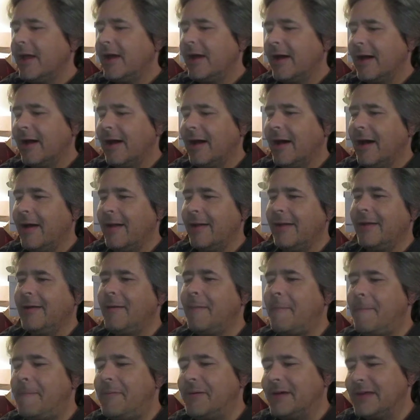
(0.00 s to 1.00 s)
Uh,
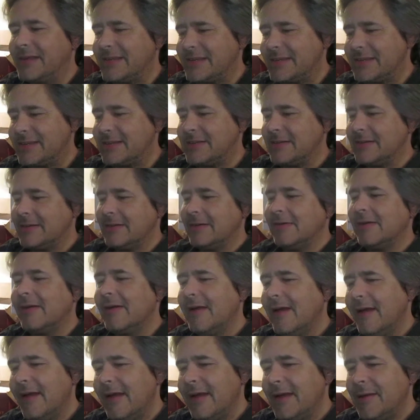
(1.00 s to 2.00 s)
but still,
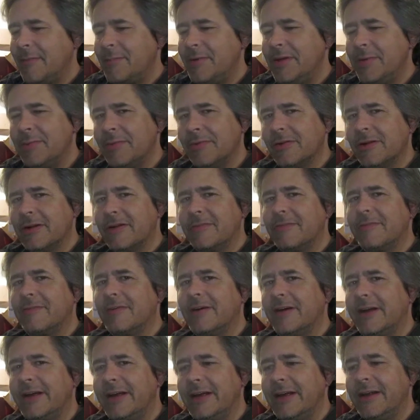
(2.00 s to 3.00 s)
people are
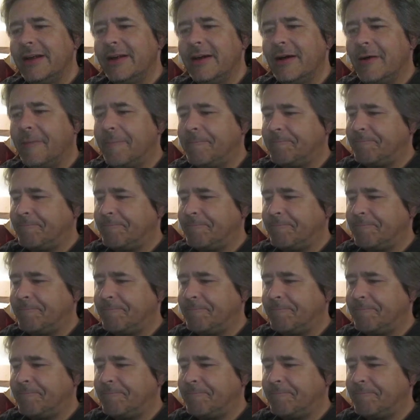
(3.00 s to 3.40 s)
funny, you know.